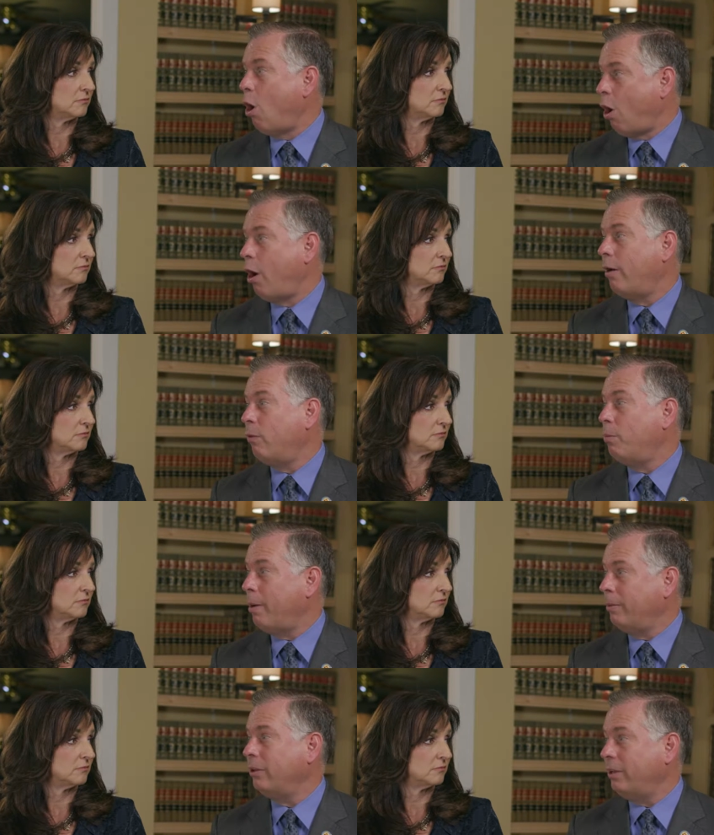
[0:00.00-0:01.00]
Speaker 1: are for
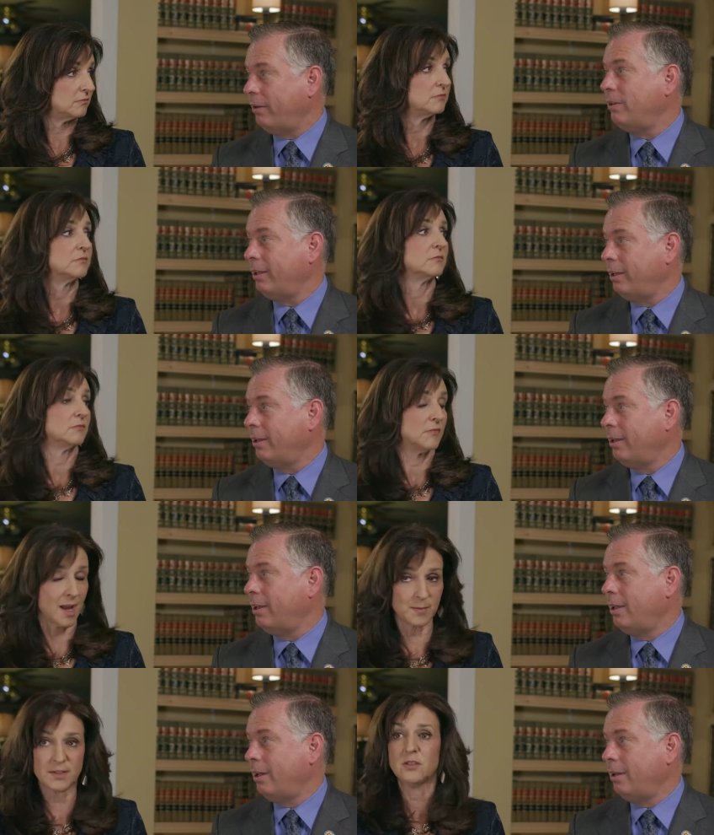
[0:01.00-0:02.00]
public safety.
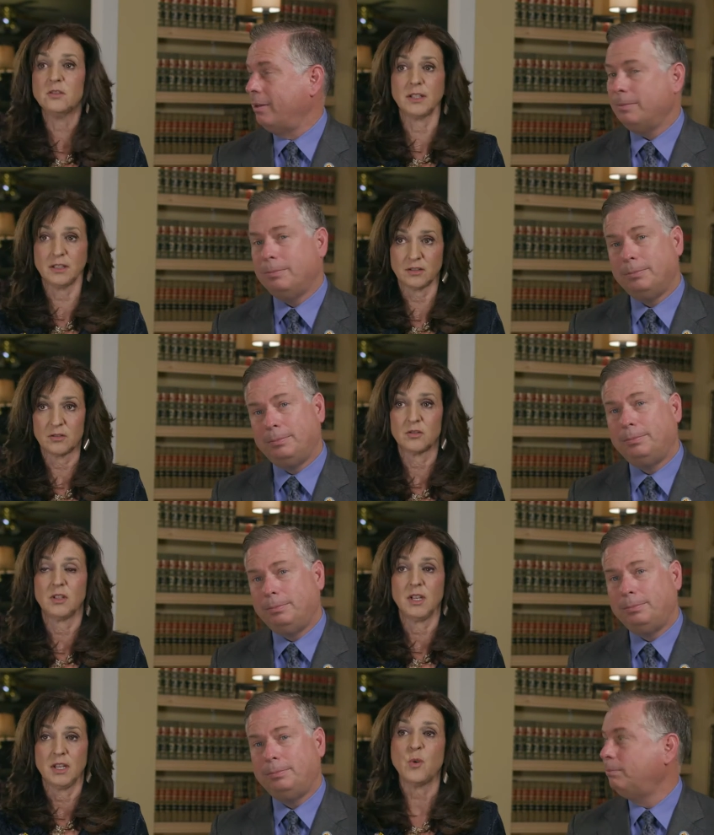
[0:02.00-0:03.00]
Speaker 2: Absolutely.
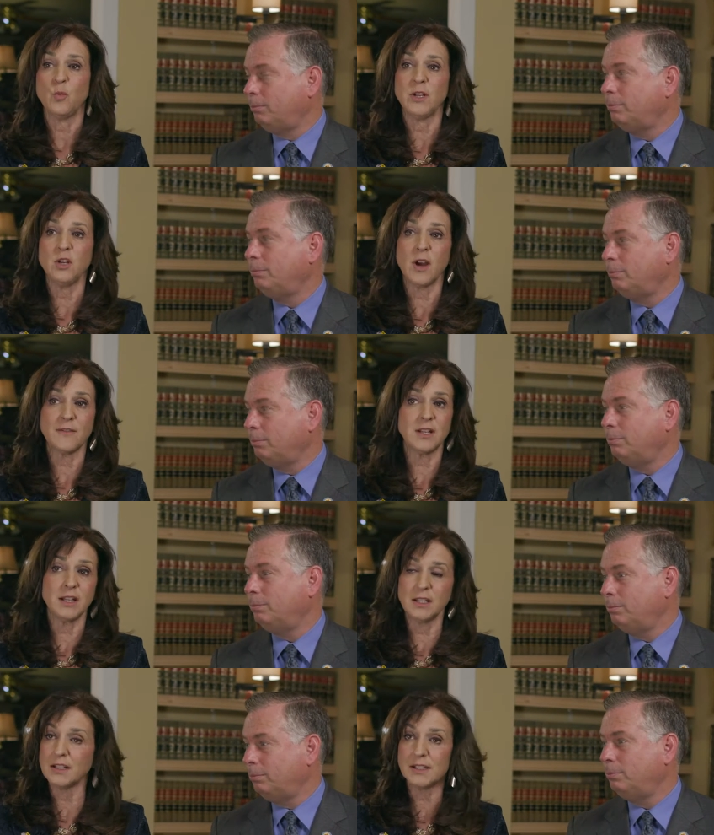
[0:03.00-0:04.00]
But when you have an
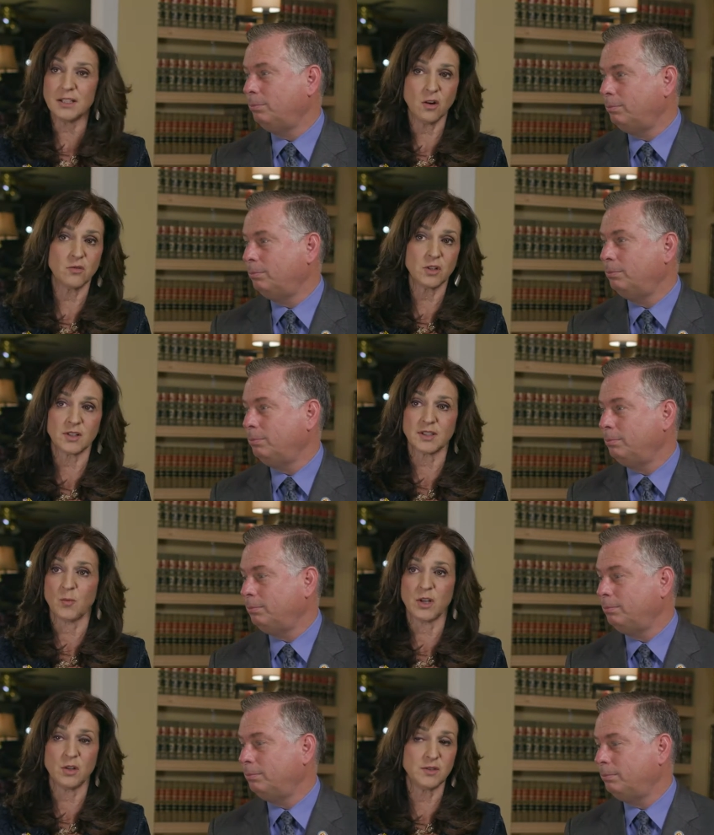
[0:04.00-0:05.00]
innocent owner,
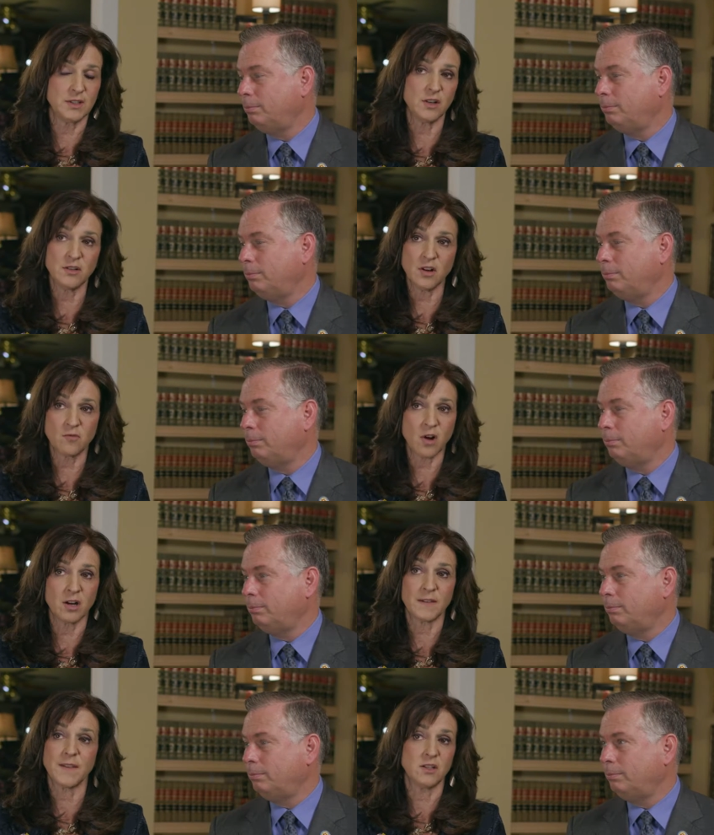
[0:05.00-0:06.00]
someone who's done no
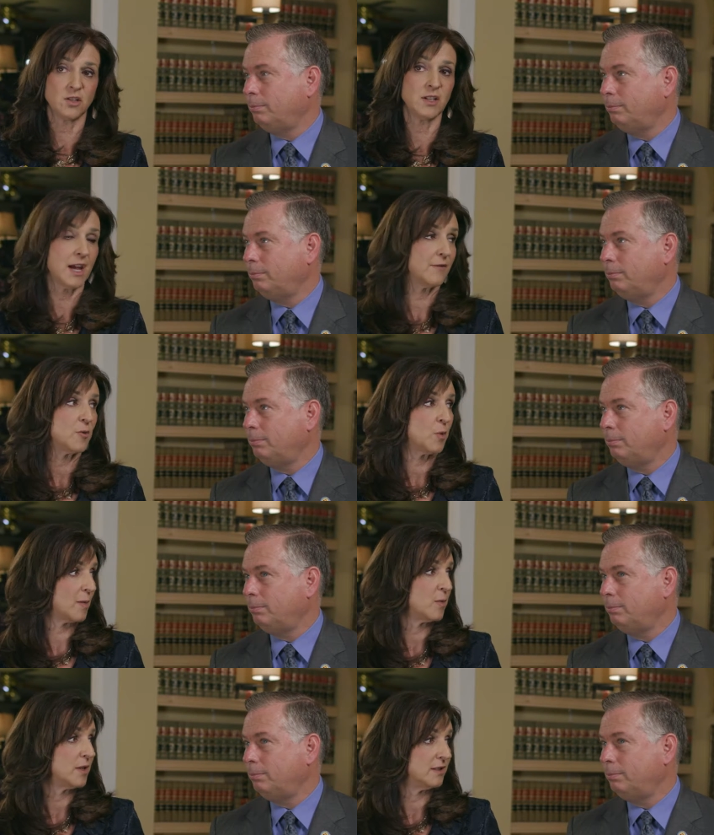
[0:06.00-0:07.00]
wrong, they shouldn't have their
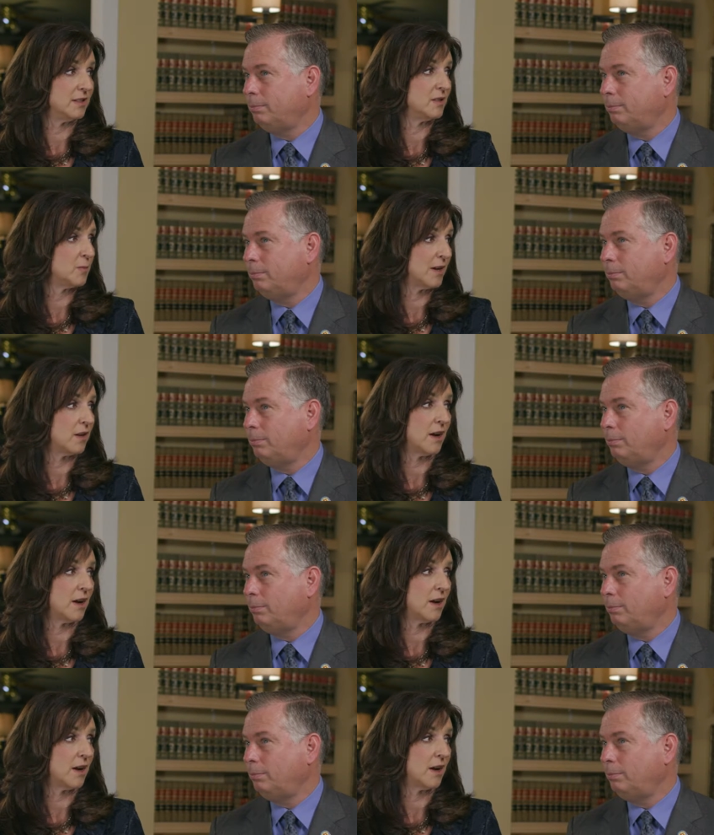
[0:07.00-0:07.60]
property seized by the